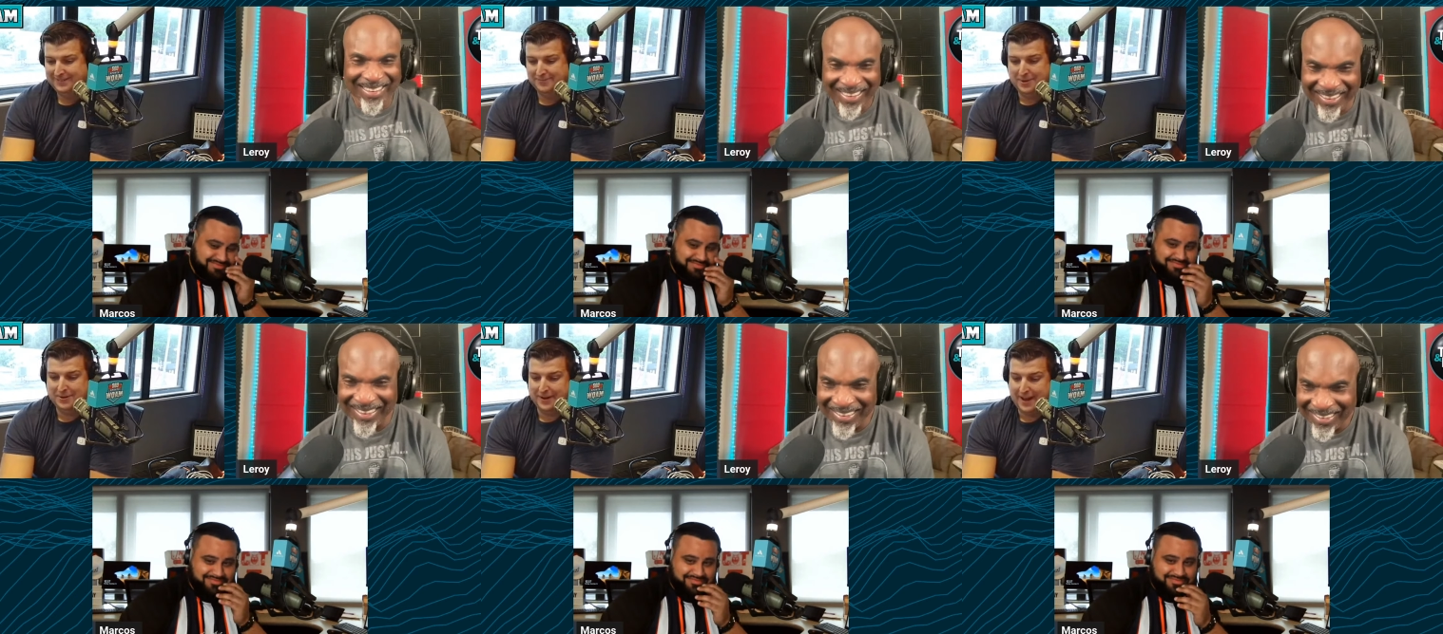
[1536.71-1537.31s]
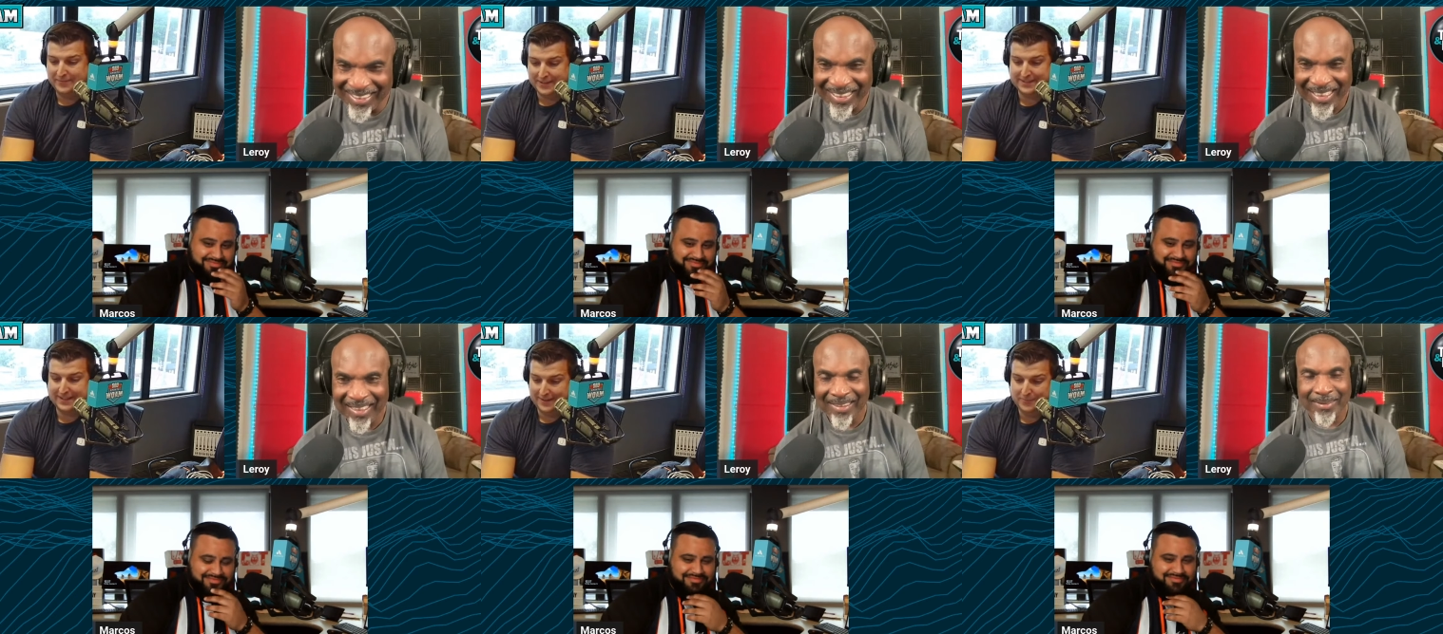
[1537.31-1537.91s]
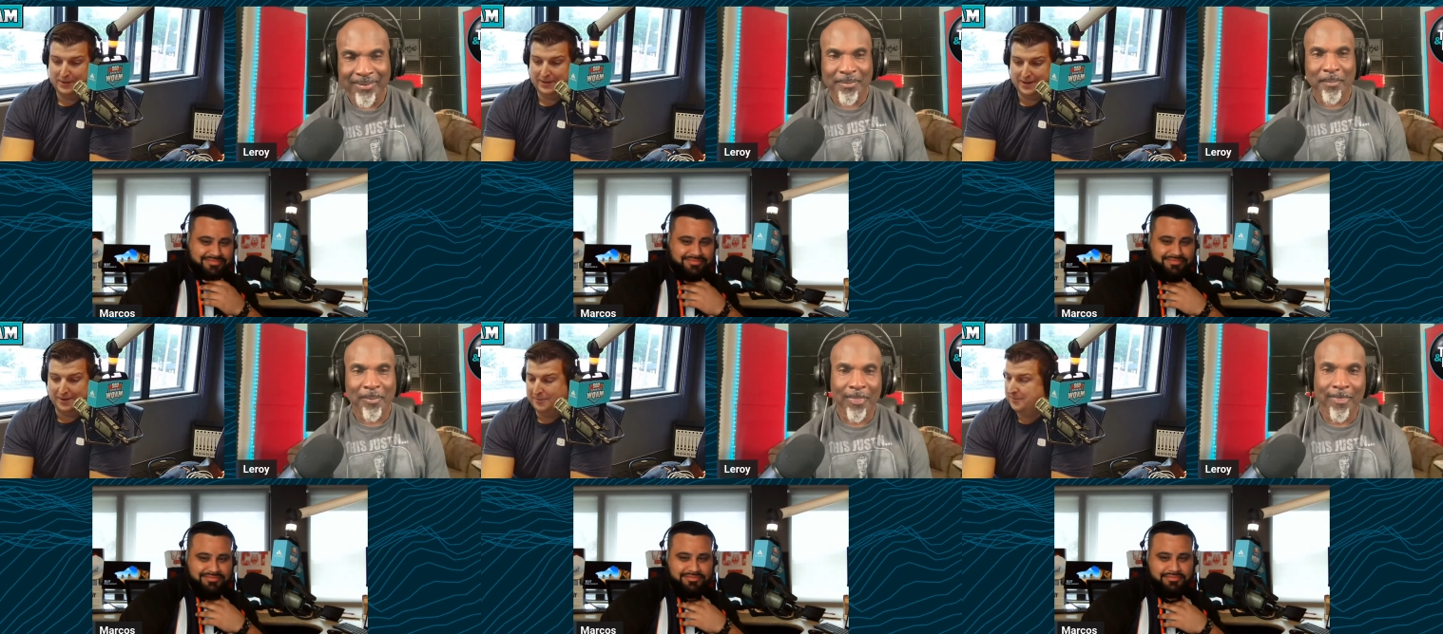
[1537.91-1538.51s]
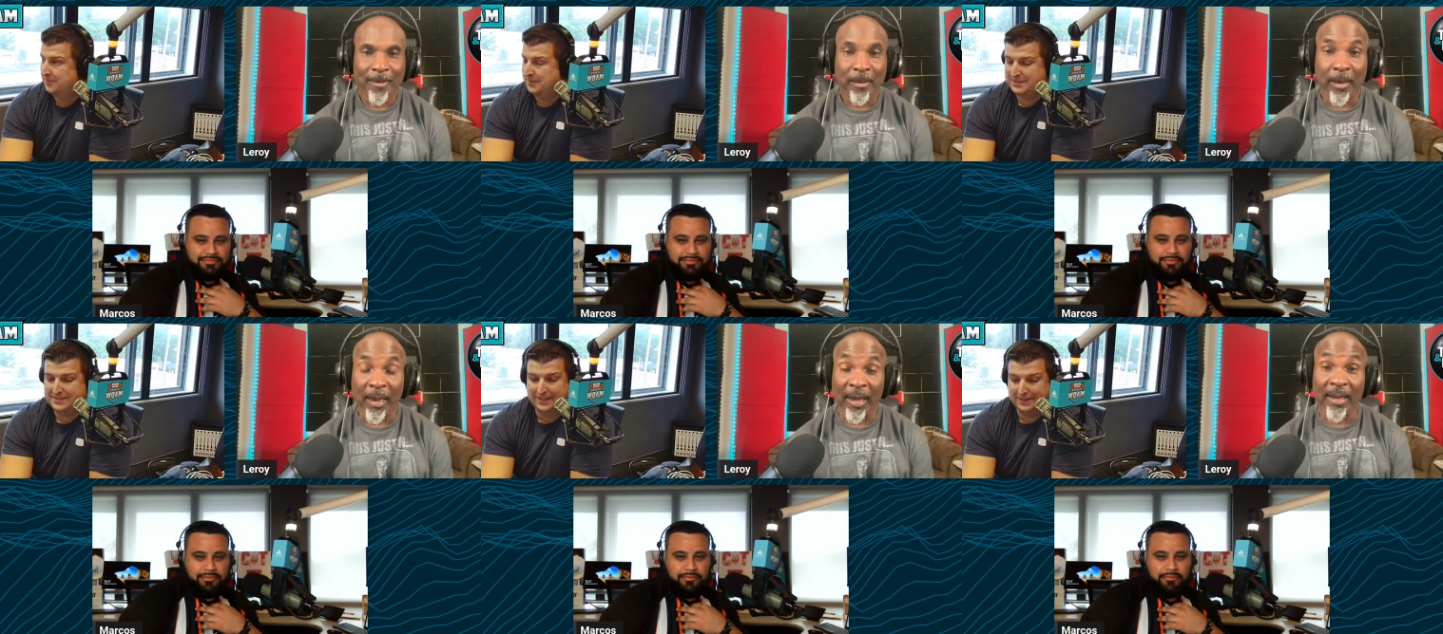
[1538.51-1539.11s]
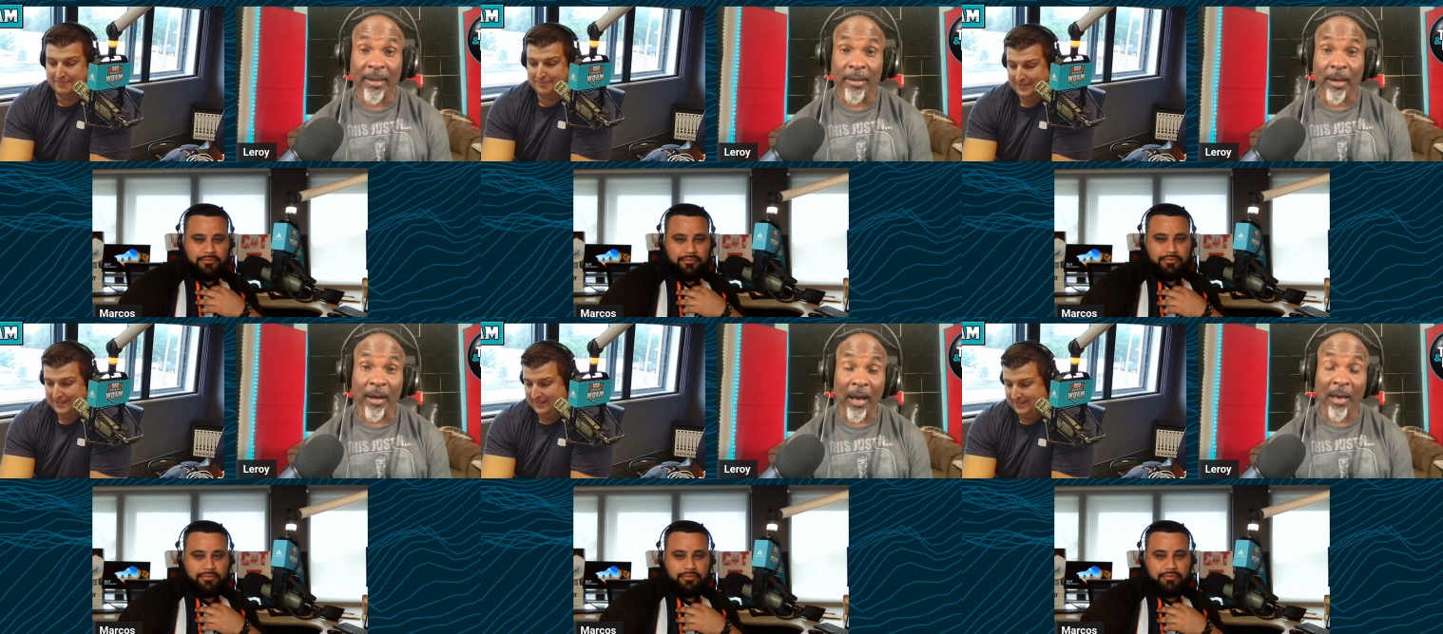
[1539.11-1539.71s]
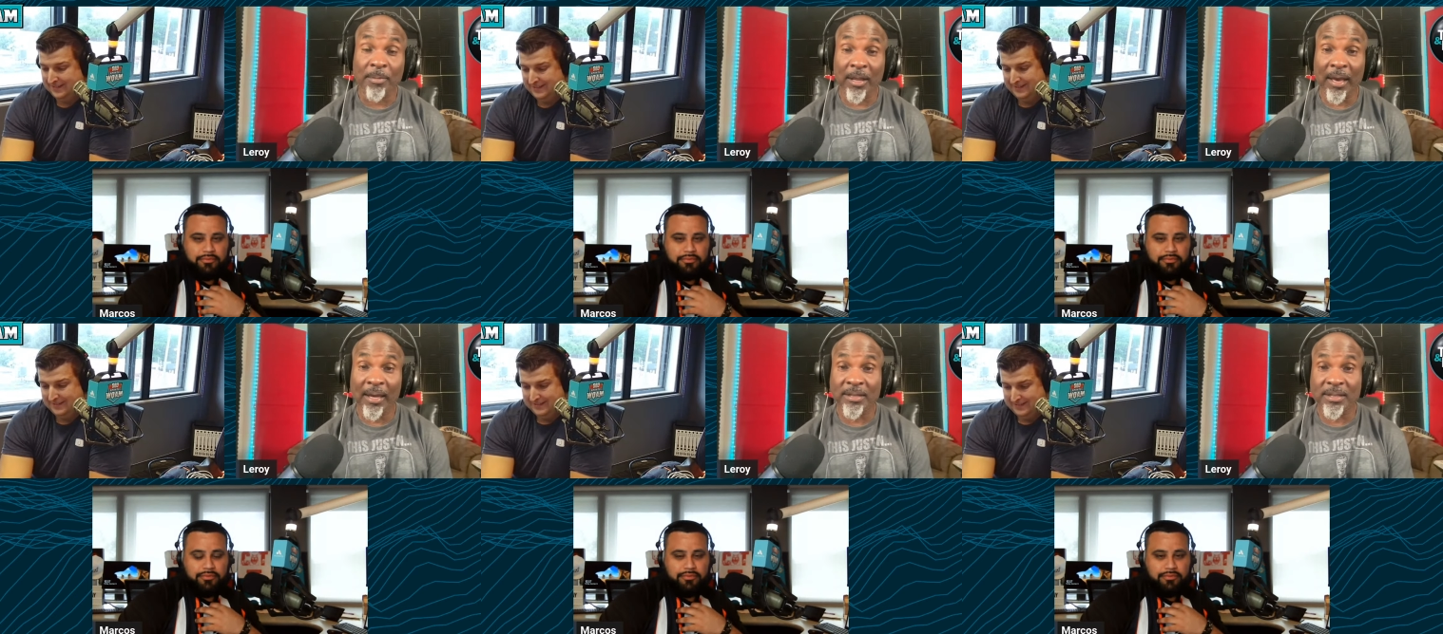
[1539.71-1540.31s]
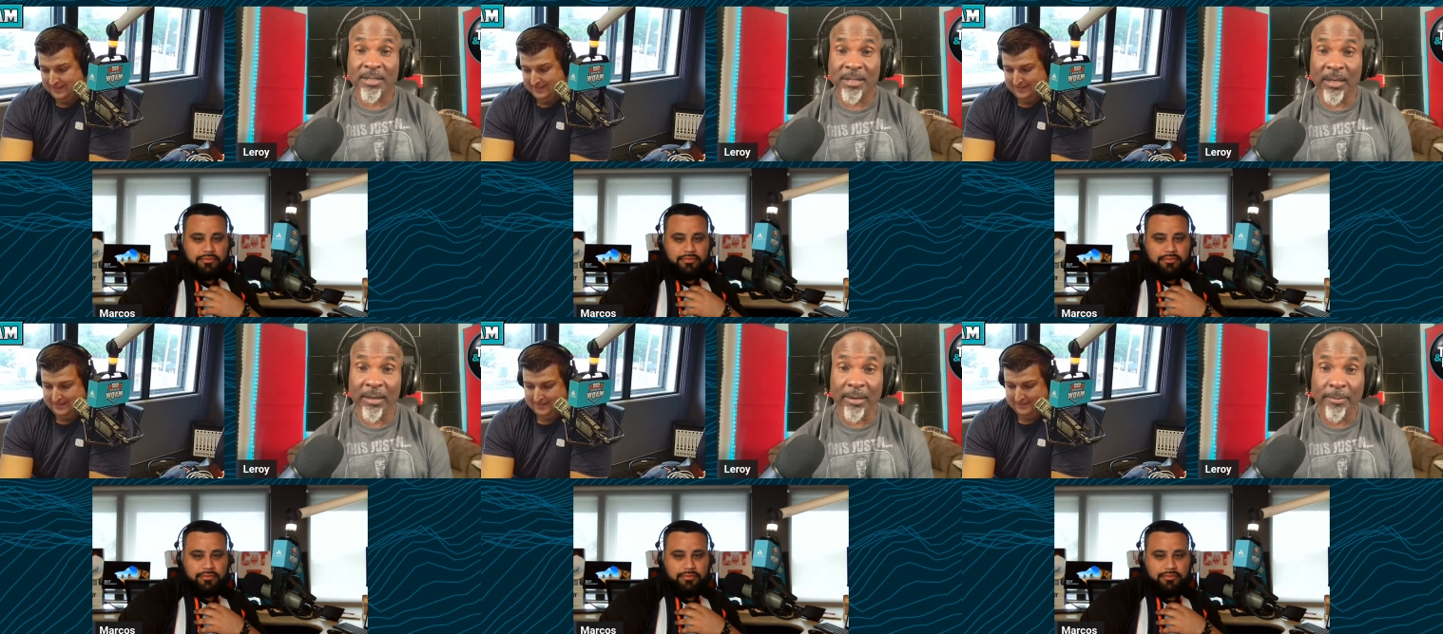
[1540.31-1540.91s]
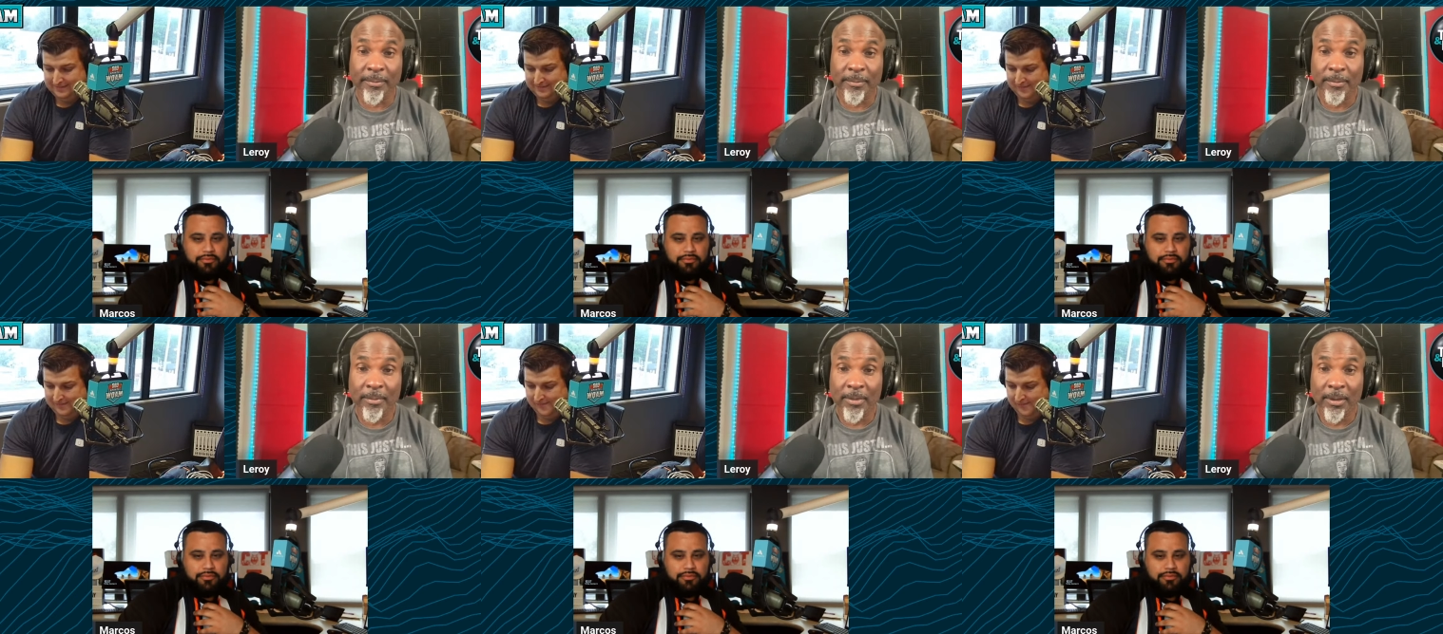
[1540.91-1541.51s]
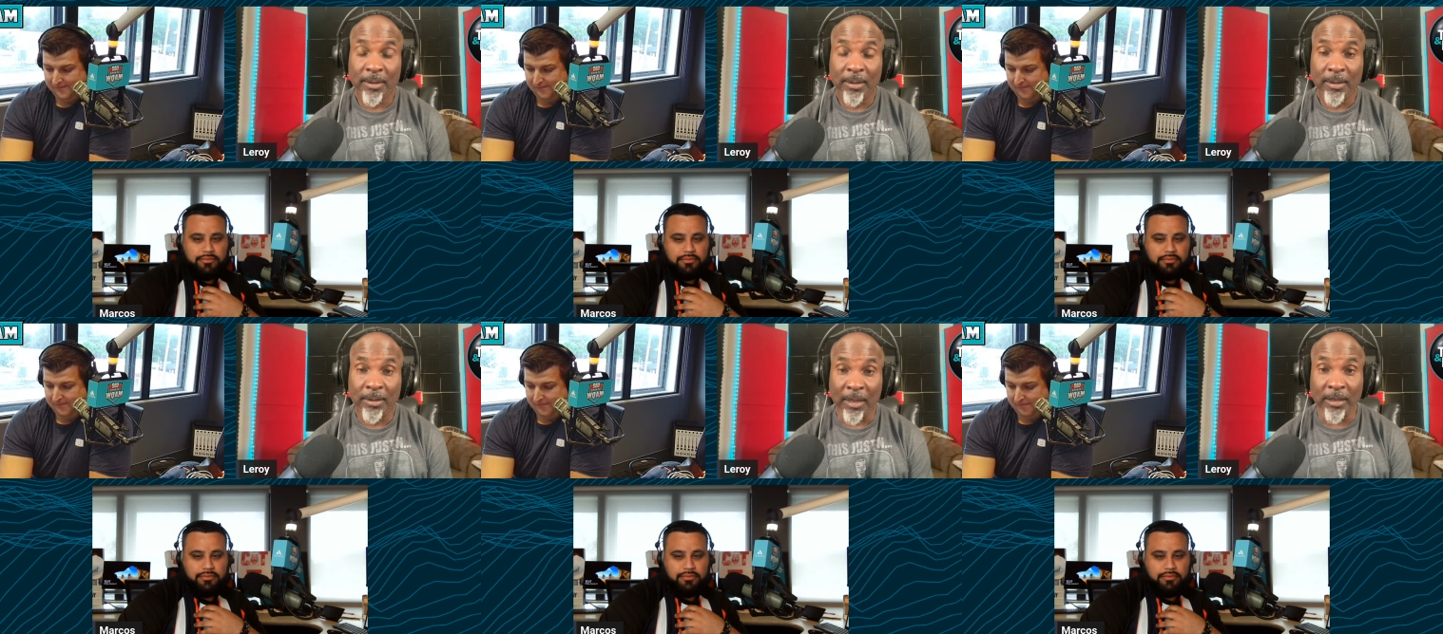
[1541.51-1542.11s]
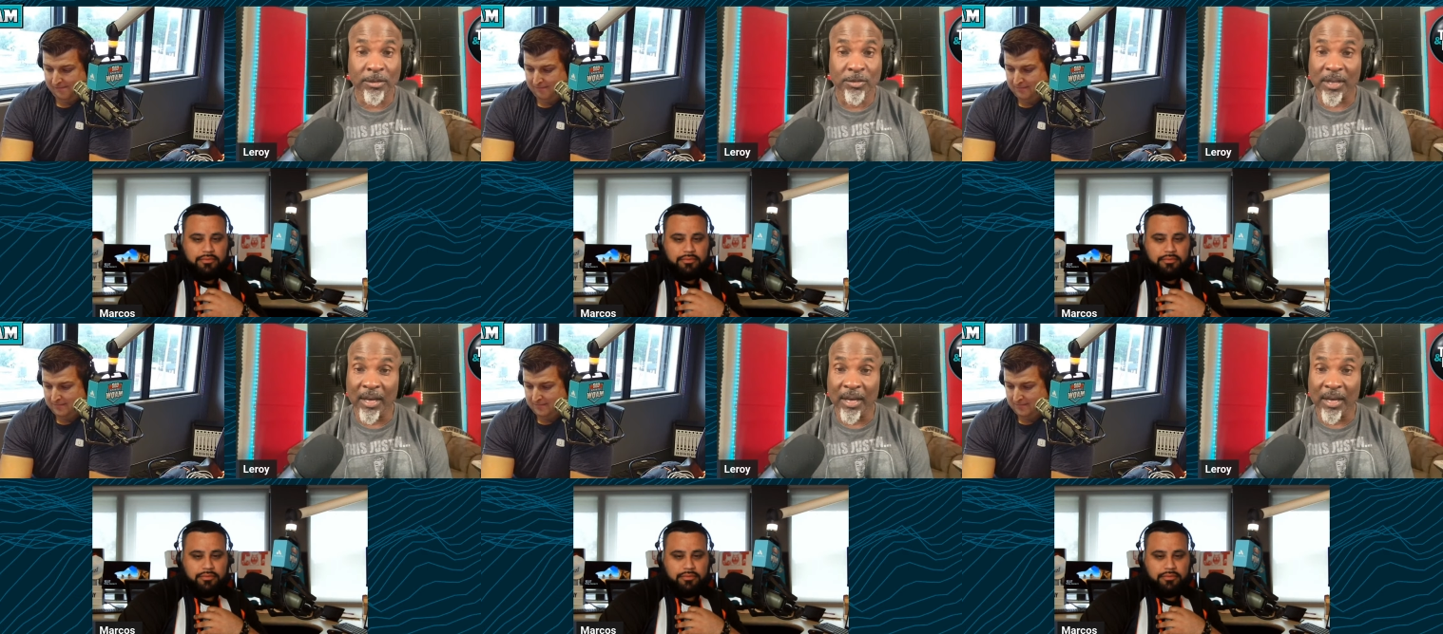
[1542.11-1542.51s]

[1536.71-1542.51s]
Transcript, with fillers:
Speaker 1: We don't have to say it. We know. We've seen hey, them.
Speaker 2: I'm glad to see they using the